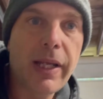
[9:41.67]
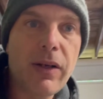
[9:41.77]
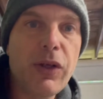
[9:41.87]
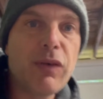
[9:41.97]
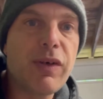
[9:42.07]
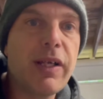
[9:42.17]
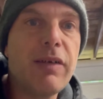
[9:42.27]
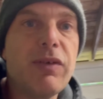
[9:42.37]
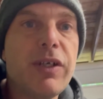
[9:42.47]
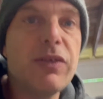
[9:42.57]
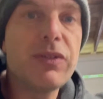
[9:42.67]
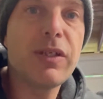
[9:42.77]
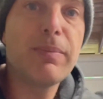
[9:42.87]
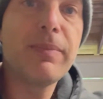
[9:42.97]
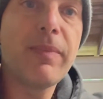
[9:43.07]
I don't know if I'd ever use
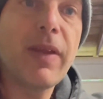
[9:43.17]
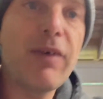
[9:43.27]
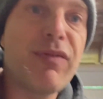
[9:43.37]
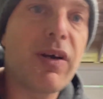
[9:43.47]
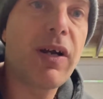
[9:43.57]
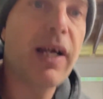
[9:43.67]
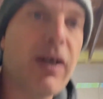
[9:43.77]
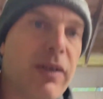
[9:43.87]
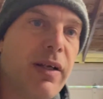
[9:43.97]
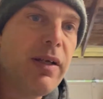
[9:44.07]
them that far out.